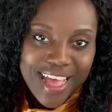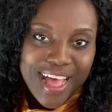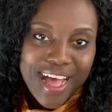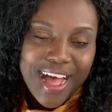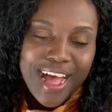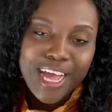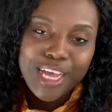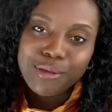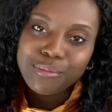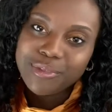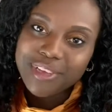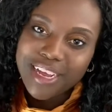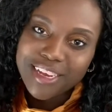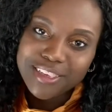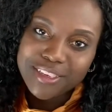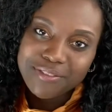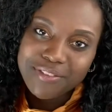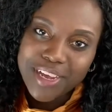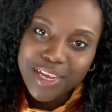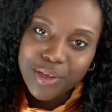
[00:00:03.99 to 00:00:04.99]
I am
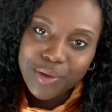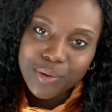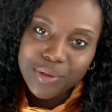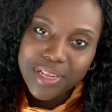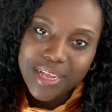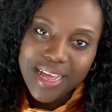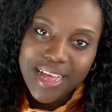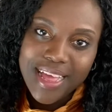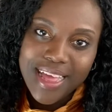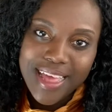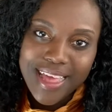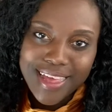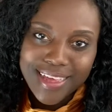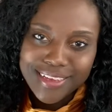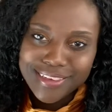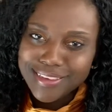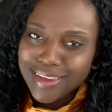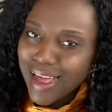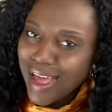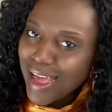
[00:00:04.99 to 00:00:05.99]
Dr. Viola,
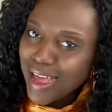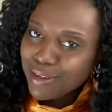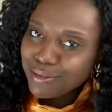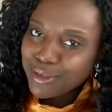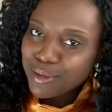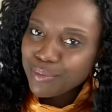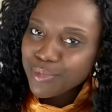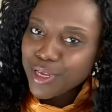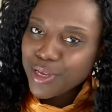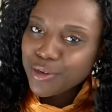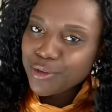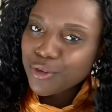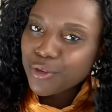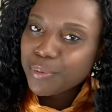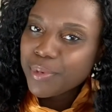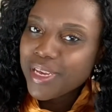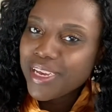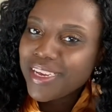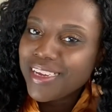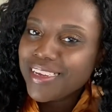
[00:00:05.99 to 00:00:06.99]
and I have some years
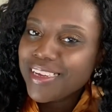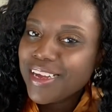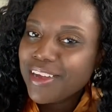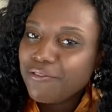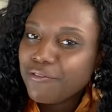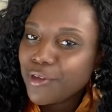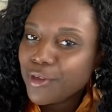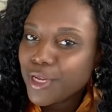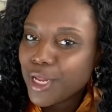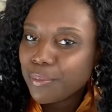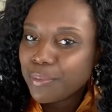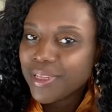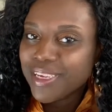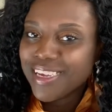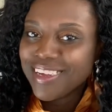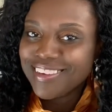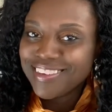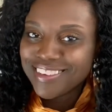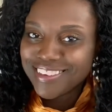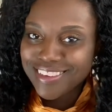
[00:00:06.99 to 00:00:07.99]
being a field
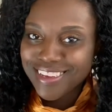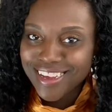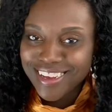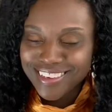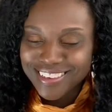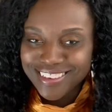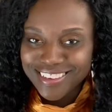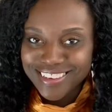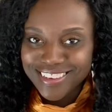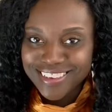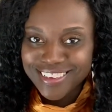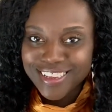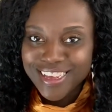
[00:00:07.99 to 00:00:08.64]
application scientist.